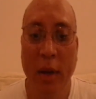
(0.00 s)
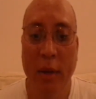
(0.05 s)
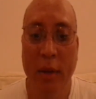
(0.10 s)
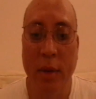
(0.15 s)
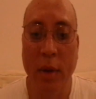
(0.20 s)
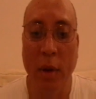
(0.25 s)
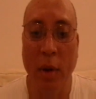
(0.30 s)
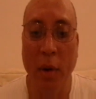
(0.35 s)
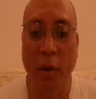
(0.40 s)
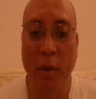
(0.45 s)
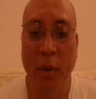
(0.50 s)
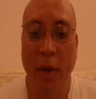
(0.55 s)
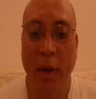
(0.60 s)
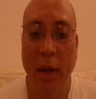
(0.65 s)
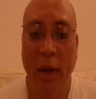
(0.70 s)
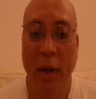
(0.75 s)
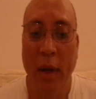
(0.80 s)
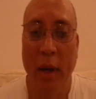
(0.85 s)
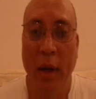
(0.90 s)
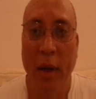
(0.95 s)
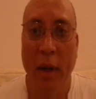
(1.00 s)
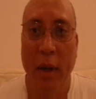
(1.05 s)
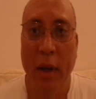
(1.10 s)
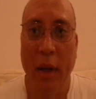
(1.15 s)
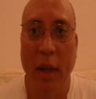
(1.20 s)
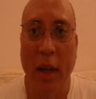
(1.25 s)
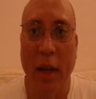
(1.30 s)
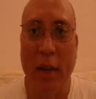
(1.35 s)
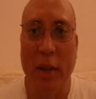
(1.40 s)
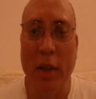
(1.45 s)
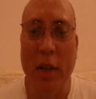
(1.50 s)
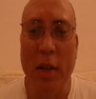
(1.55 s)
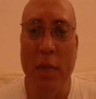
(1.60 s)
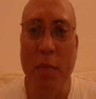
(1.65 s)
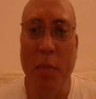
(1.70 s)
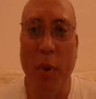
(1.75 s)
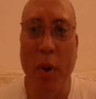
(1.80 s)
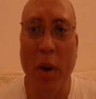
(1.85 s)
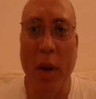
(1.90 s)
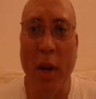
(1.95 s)
So, is he
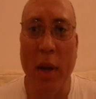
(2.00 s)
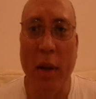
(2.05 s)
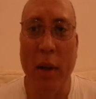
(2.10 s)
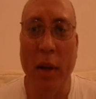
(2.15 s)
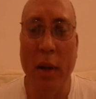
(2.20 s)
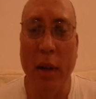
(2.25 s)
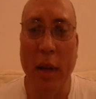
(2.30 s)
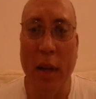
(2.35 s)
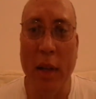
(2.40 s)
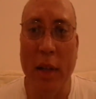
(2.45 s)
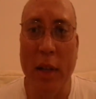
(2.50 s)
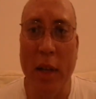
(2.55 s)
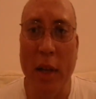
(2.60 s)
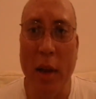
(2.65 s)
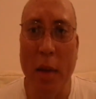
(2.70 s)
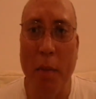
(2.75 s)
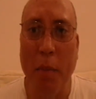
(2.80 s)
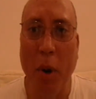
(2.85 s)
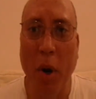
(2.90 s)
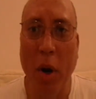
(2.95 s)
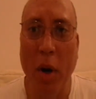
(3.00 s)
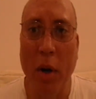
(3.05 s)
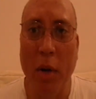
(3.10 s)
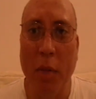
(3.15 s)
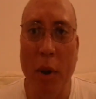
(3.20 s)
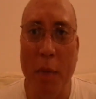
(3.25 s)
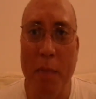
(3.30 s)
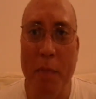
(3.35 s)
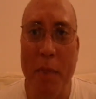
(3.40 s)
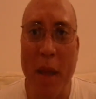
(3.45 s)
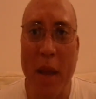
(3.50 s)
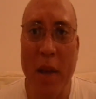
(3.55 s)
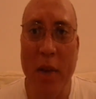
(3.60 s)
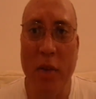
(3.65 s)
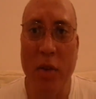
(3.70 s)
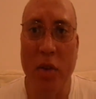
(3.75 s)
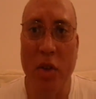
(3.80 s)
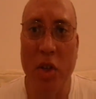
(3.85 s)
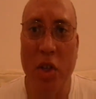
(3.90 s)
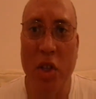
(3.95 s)
a part of a
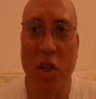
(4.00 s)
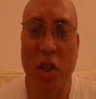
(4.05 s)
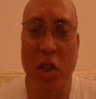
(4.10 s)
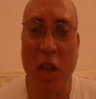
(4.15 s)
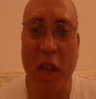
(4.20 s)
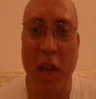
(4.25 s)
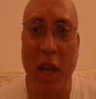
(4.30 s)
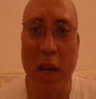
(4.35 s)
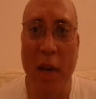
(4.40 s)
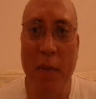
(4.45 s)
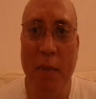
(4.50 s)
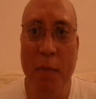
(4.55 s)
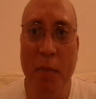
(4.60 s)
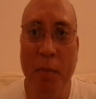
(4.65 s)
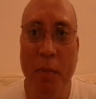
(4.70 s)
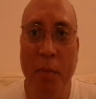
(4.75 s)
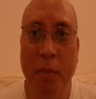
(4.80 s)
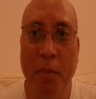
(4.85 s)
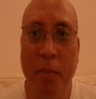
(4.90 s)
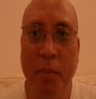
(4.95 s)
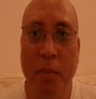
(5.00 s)
major scheme?